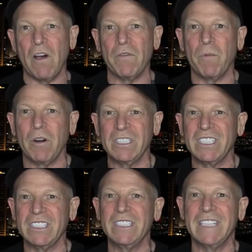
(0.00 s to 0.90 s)
all of your
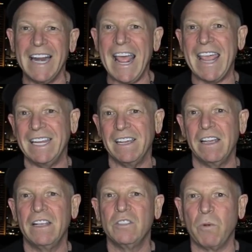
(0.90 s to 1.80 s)
purchases today,
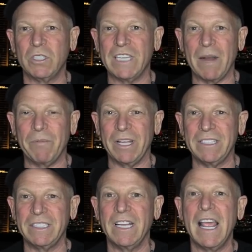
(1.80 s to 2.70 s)

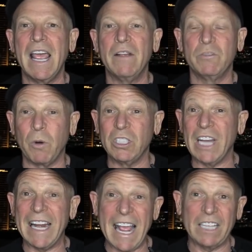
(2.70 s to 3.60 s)

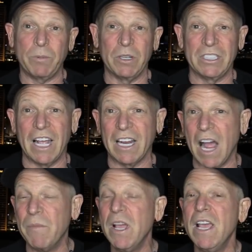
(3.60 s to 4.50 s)

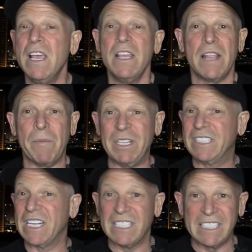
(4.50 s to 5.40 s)
sportschatexperts.com. That
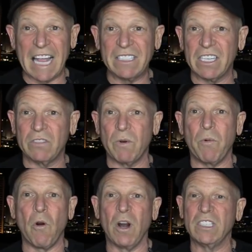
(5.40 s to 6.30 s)
means consensus
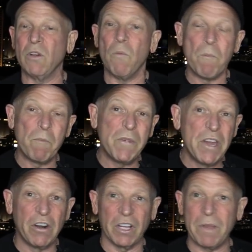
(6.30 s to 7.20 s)
reports,
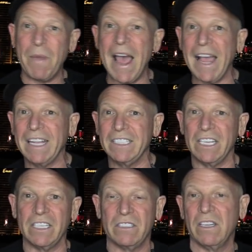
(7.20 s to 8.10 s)
yearly
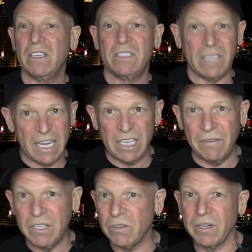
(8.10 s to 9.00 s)
packages,
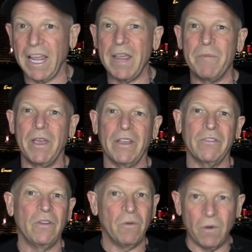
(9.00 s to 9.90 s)
individual game
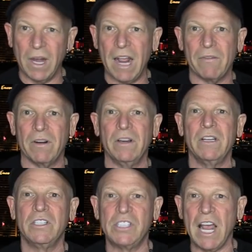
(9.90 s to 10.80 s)
picks, whatever.
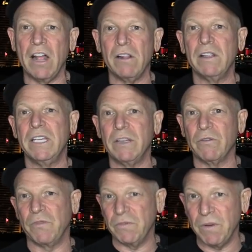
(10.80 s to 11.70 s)
Shell
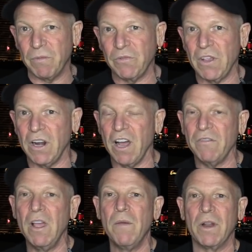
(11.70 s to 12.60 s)
equals 15% off.
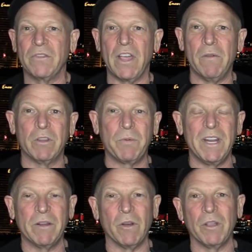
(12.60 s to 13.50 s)
I'll tell you what's been
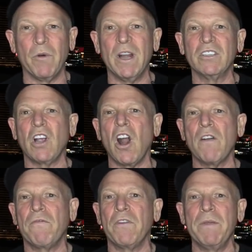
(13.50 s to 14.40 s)
equaling winners,
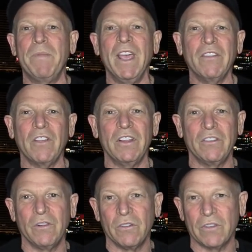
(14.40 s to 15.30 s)
our free picks on
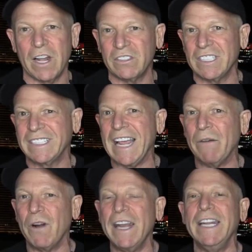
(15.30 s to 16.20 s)
these newsletters. Let's
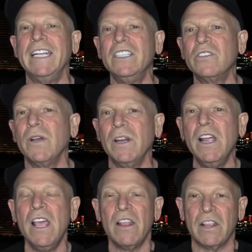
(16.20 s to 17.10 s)
get right into it.
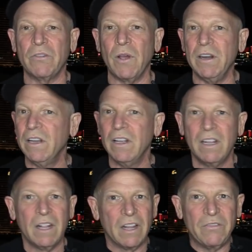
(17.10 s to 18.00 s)
This one,
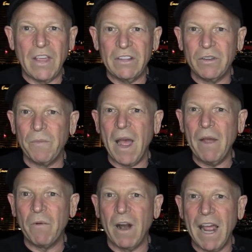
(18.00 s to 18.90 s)
let's head to
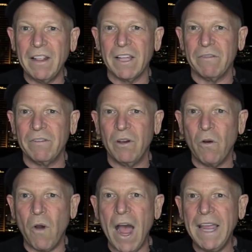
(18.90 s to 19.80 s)
where I live,
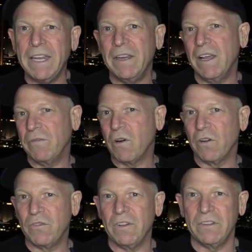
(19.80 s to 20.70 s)
Hawaii. Of
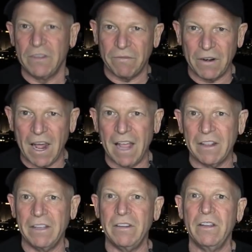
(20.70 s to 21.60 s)
course, different
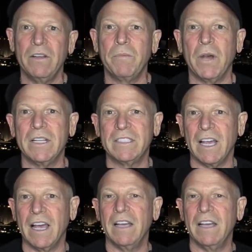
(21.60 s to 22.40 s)
island, but